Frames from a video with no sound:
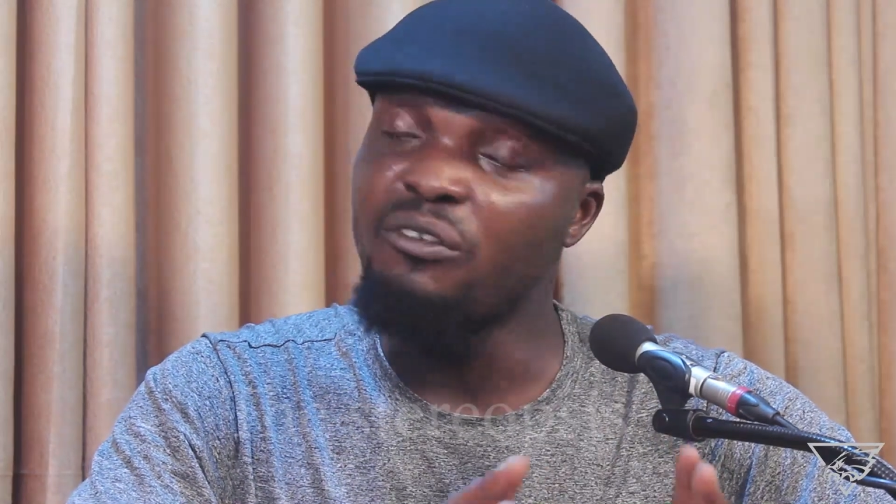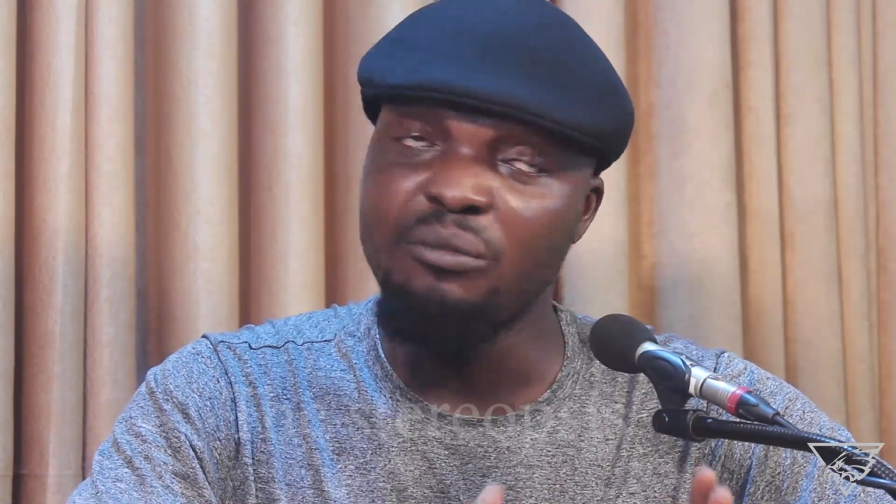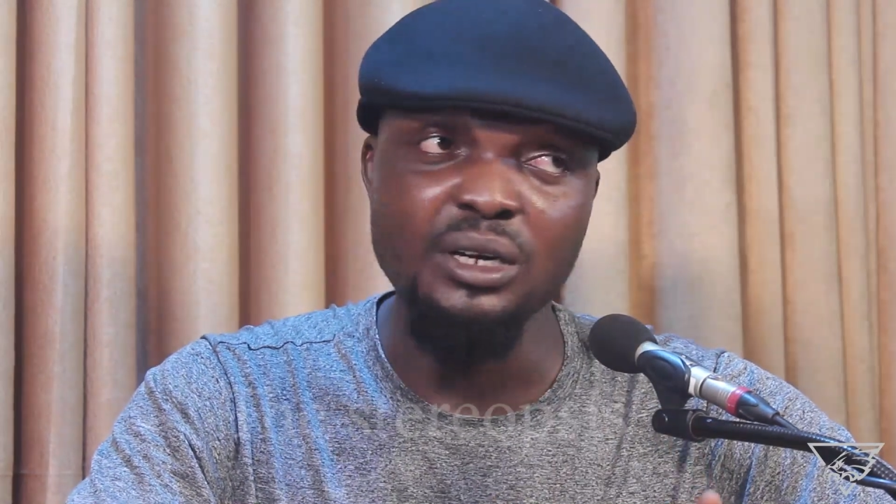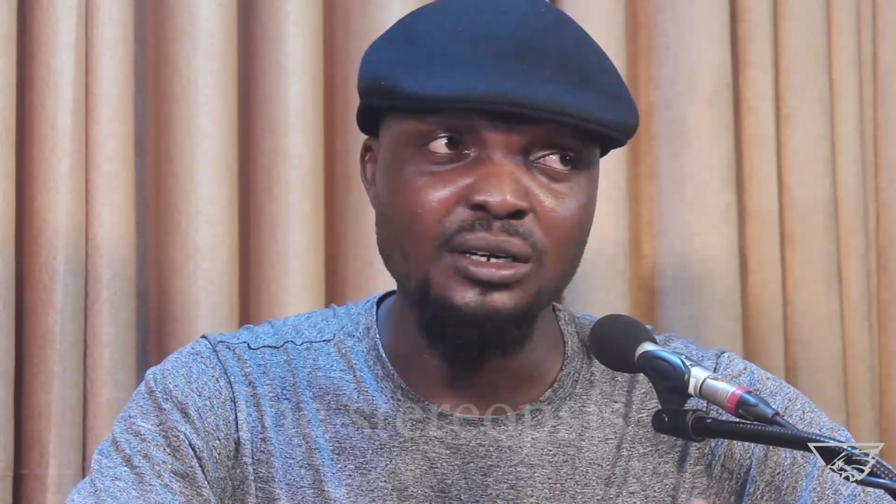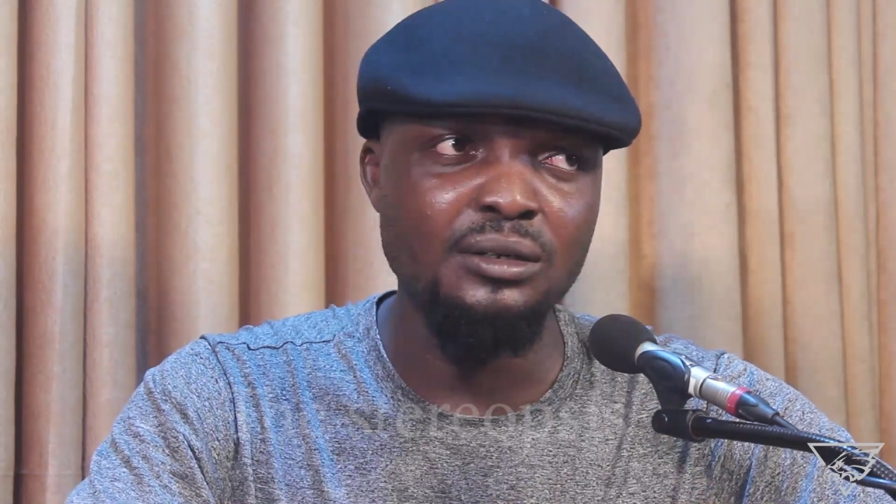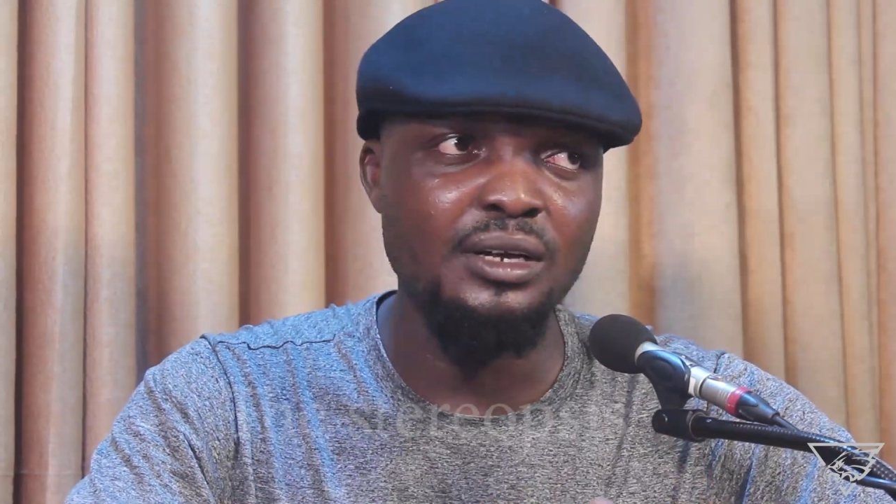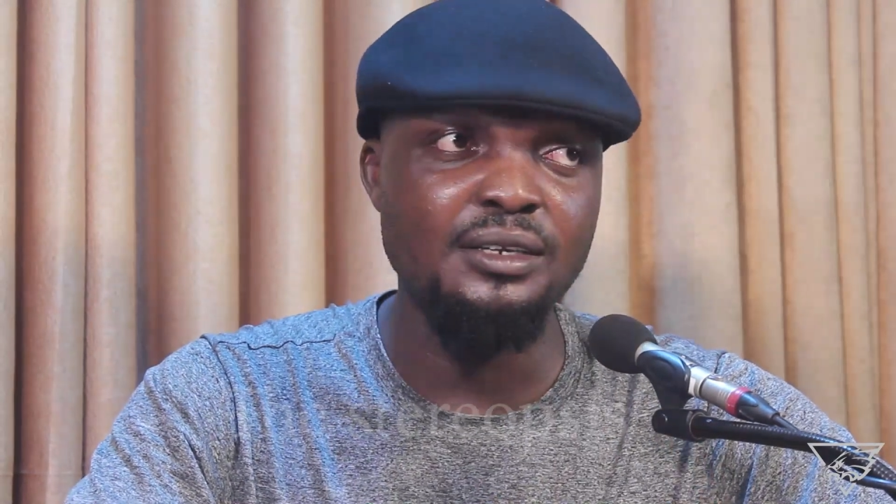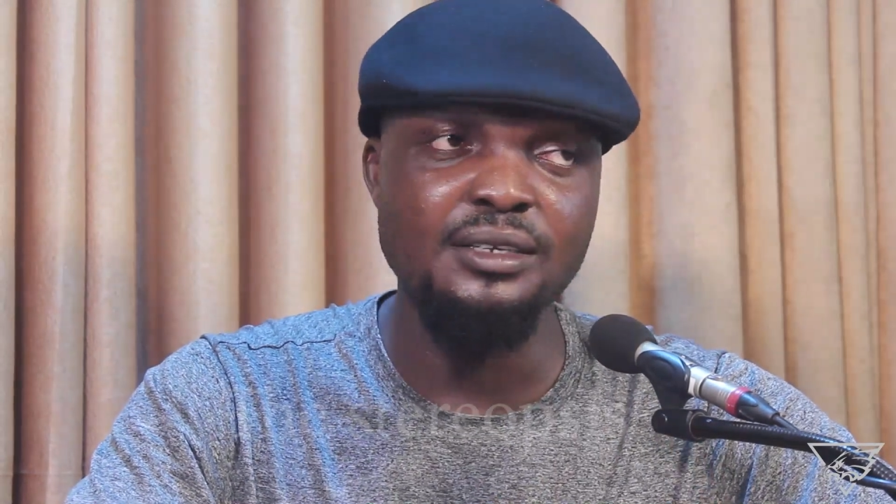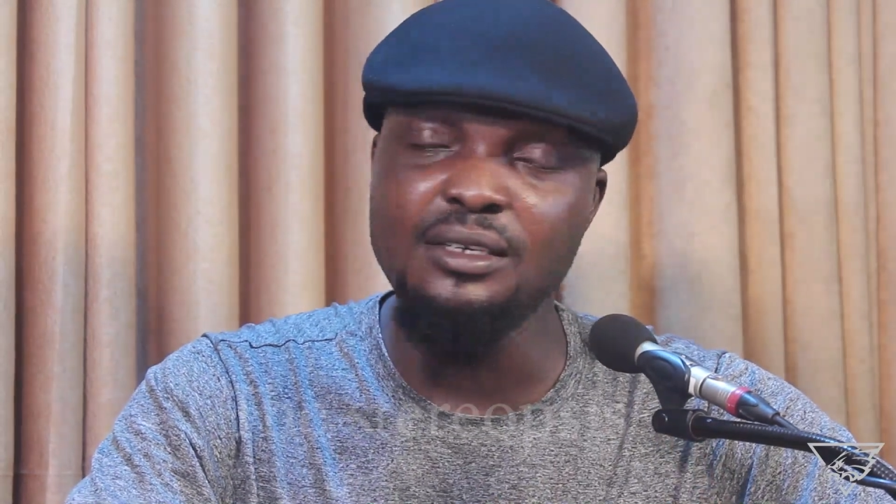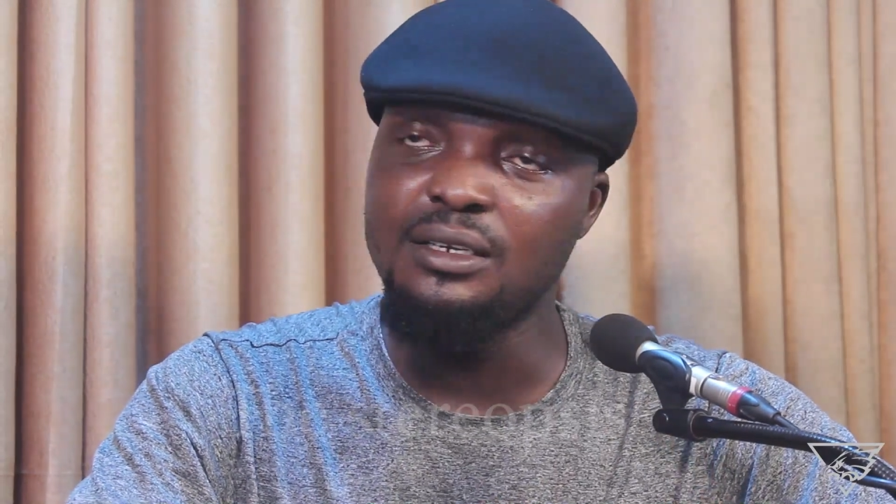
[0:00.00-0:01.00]
of money.
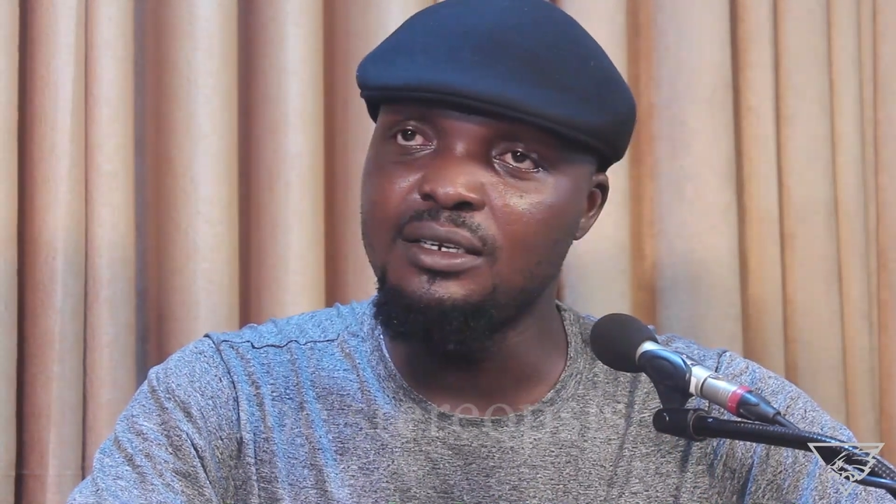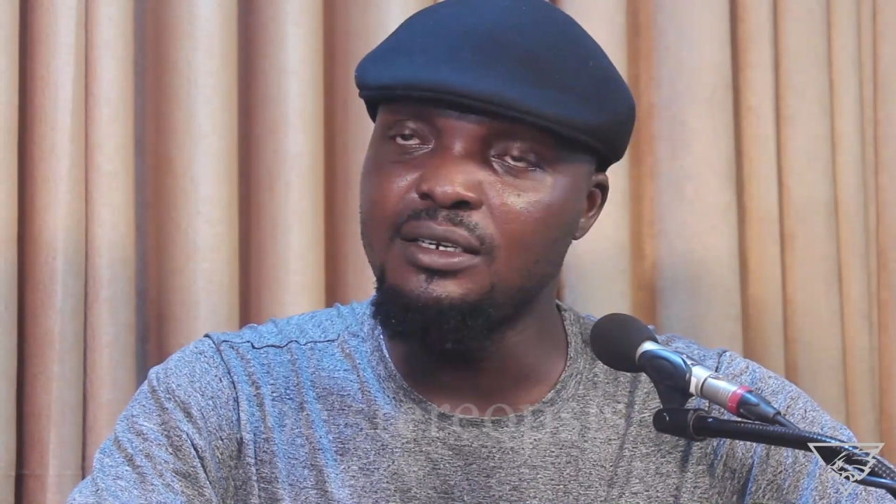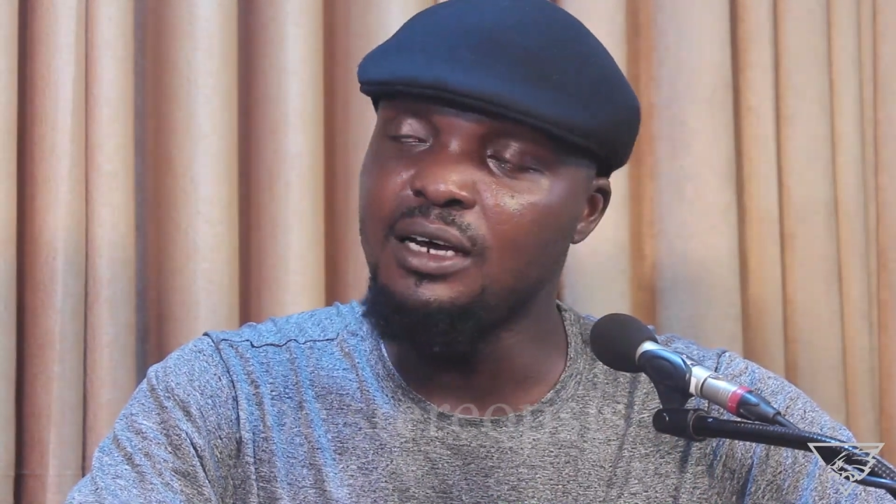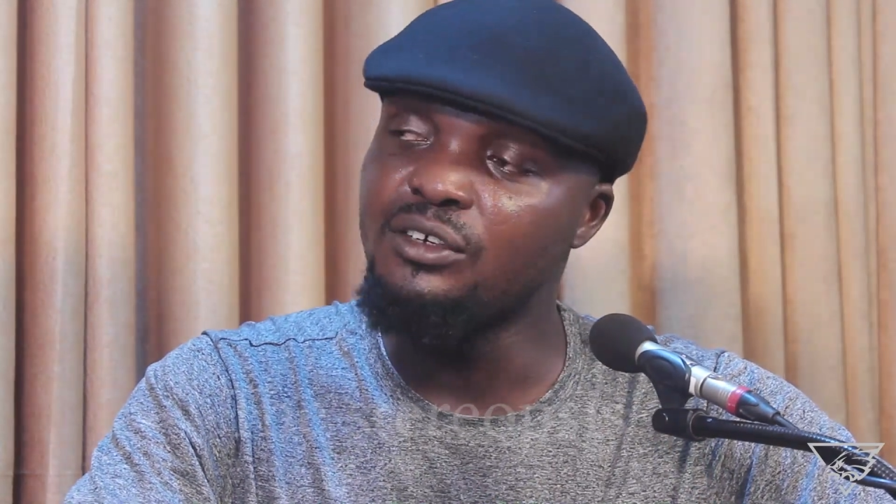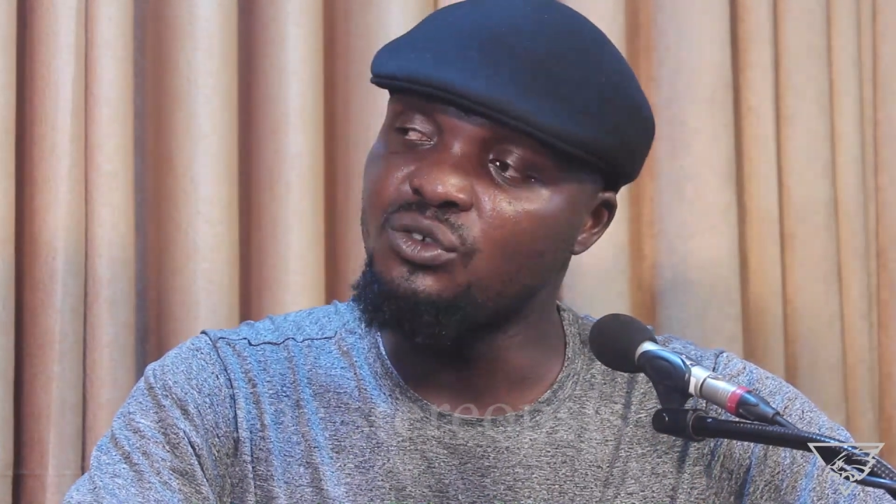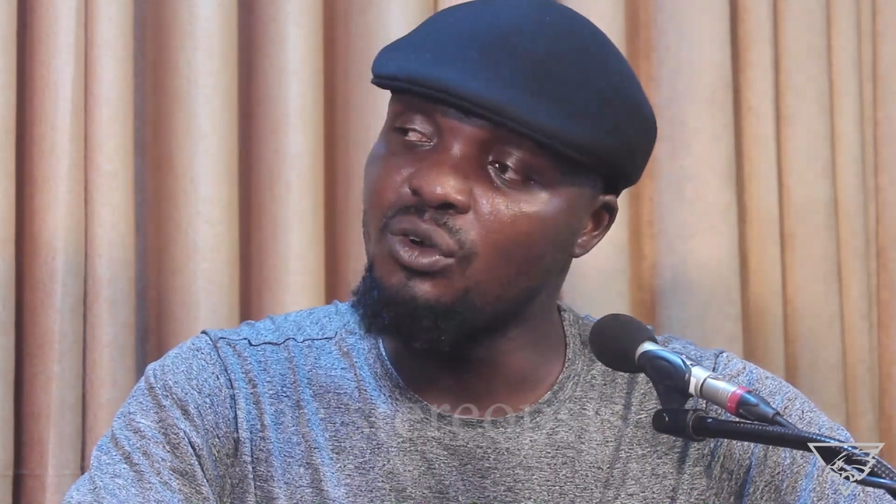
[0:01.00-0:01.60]
See, there is